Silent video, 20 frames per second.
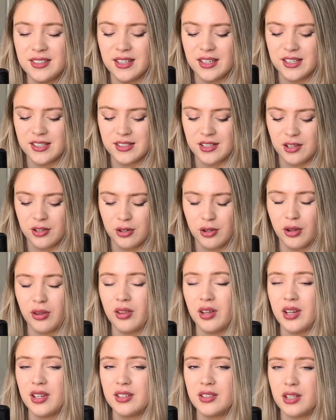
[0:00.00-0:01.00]
is
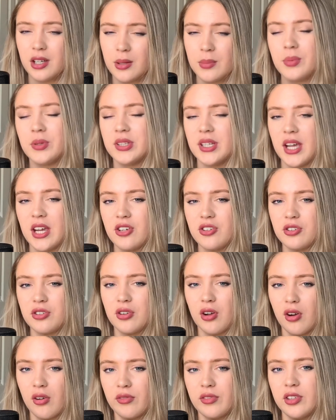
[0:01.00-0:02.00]
another interpretation
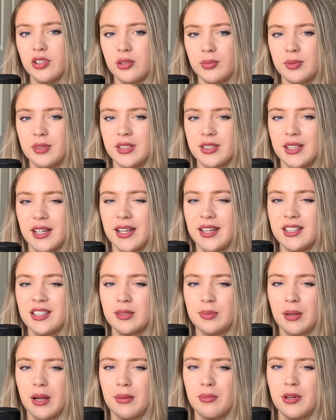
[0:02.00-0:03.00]
of the double slit
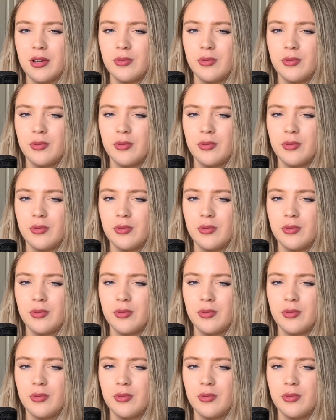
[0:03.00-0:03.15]
experiment,